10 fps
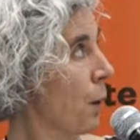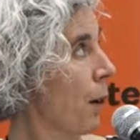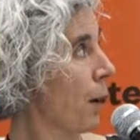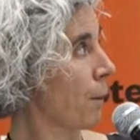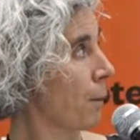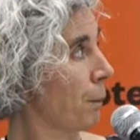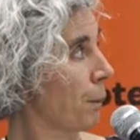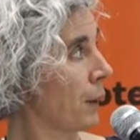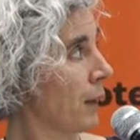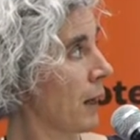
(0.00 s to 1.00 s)

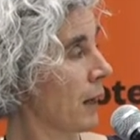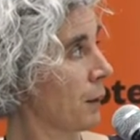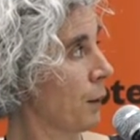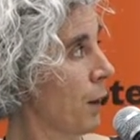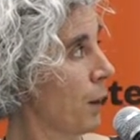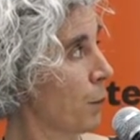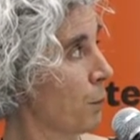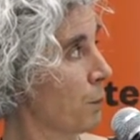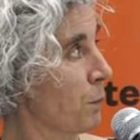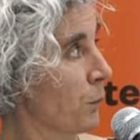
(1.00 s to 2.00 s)
But again,
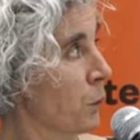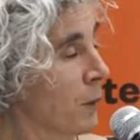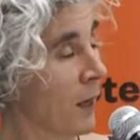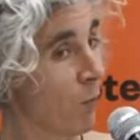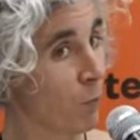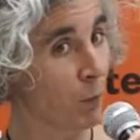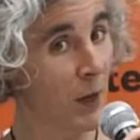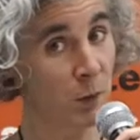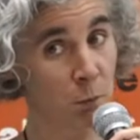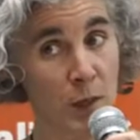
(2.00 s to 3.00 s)
you may have
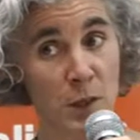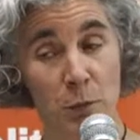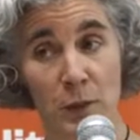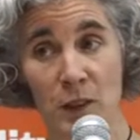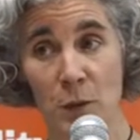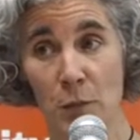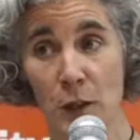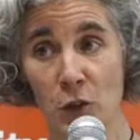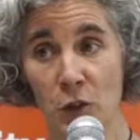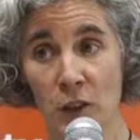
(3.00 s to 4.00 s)
mass
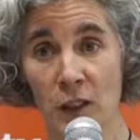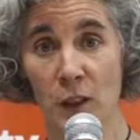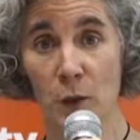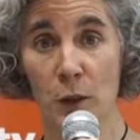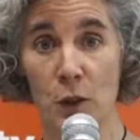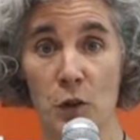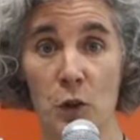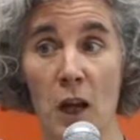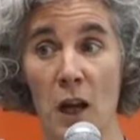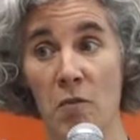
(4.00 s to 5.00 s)
participation here because
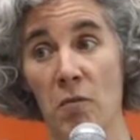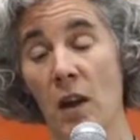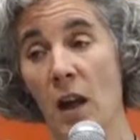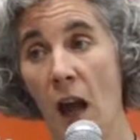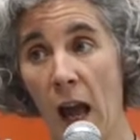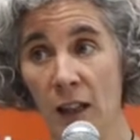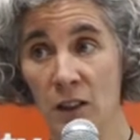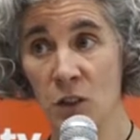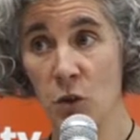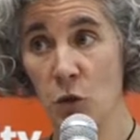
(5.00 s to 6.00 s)
you have
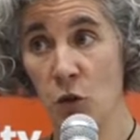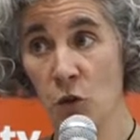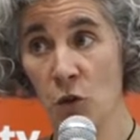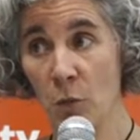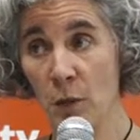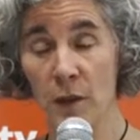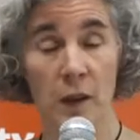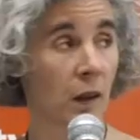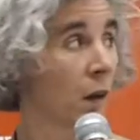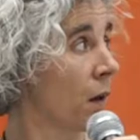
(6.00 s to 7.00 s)
access to social
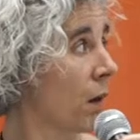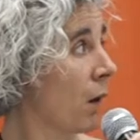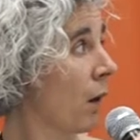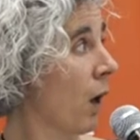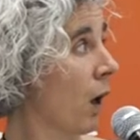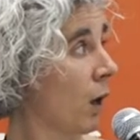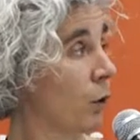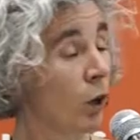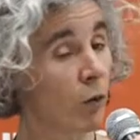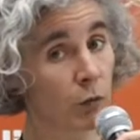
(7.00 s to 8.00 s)
media.
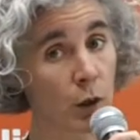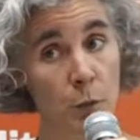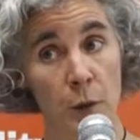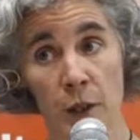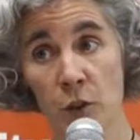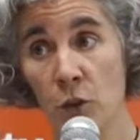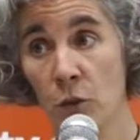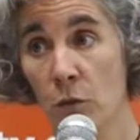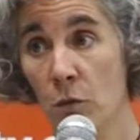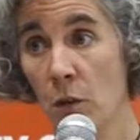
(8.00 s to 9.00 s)
You have
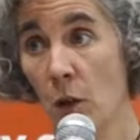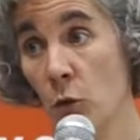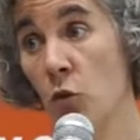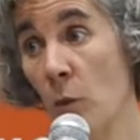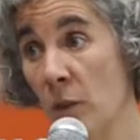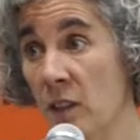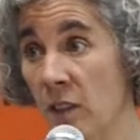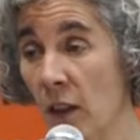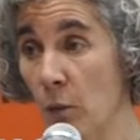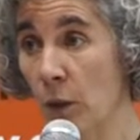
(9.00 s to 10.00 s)
deliberation to some
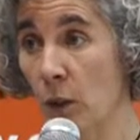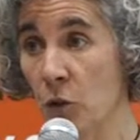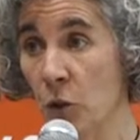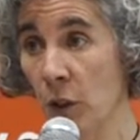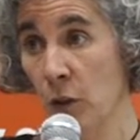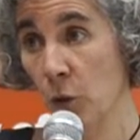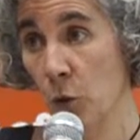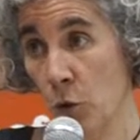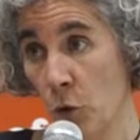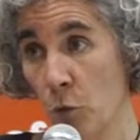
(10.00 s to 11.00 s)
extent, because you can
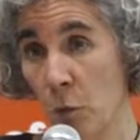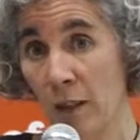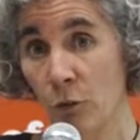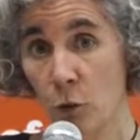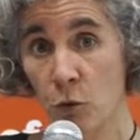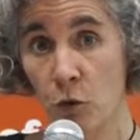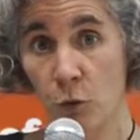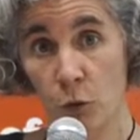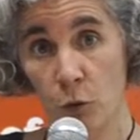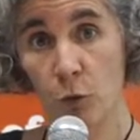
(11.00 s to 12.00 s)
use those platforms
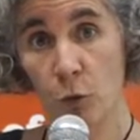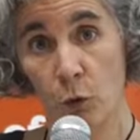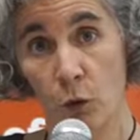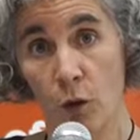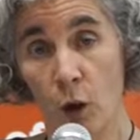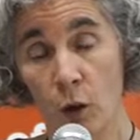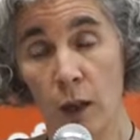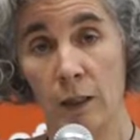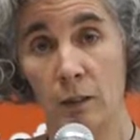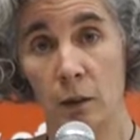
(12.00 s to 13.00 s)
for
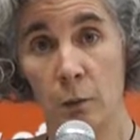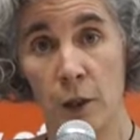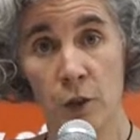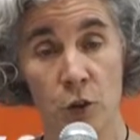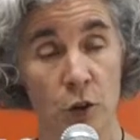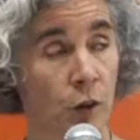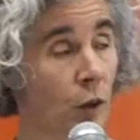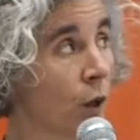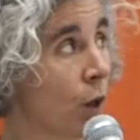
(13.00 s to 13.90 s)
online deliberation,